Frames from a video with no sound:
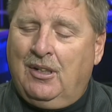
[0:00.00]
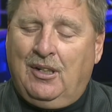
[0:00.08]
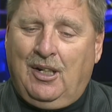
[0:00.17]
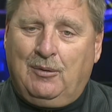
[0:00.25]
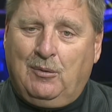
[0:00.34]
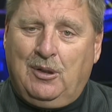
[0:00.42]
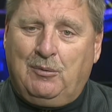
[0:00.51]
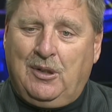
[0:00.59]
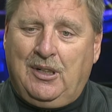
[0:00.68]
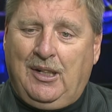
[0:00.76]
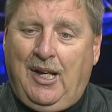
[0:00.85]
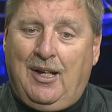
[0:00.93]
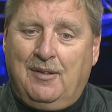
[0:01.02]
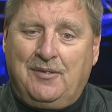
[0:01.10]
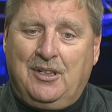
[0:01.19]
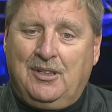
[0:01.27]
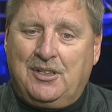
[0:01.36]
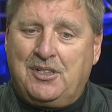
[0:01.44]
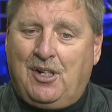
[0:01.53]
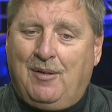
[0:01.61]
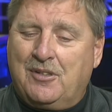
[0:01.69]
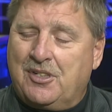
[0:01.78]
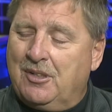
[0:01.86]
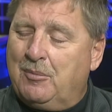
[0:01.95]
And when we have, then it's
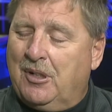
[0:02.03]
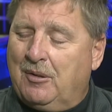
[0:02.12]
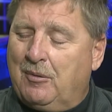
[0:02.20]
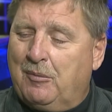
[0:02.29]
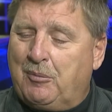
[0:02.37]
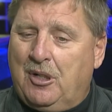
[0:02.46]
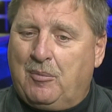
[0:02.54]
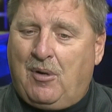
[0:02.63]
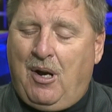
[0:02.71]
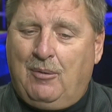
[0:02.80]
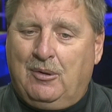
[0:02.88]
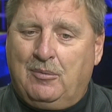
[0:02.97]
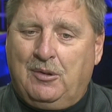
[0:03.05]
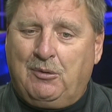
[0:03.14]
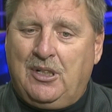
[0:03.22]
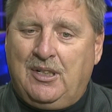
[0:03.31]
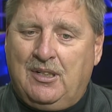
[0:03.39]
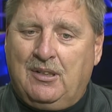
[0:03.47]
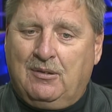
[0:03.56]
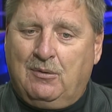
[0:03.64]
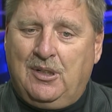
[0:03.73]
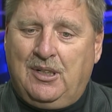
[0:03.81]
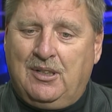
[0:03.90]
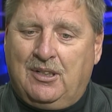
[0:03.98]
obviously been a problem, and we need
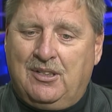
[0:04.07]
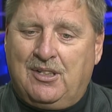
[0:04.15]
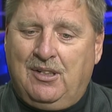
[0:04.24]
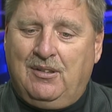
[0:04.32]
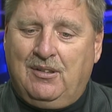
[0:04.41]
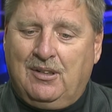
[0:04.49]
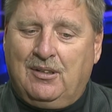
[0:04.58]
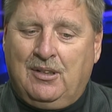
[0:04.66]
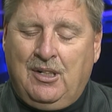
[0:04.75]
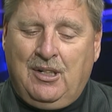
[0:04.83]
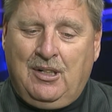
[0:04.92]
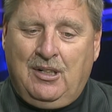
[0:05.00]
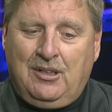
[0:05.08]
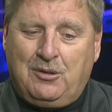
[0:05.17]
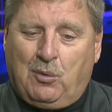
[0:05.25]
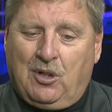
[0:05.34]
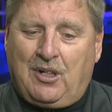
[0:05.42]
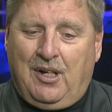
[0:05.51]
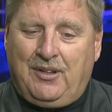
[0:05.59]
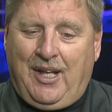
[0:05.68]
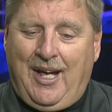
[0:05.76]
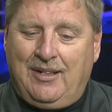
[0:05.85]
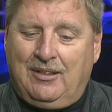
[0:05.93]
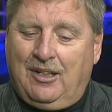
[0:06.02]
to continue to work on
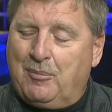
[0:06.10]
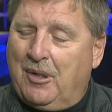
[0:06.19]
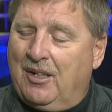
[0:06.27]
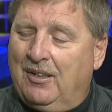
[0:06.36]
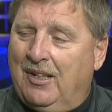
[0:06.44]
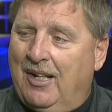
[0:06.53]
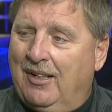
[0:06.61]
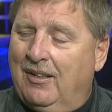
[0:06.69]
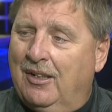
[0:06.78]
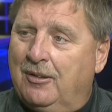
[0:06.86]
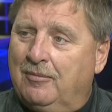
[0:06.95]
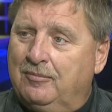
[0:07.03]
that and get better in that area.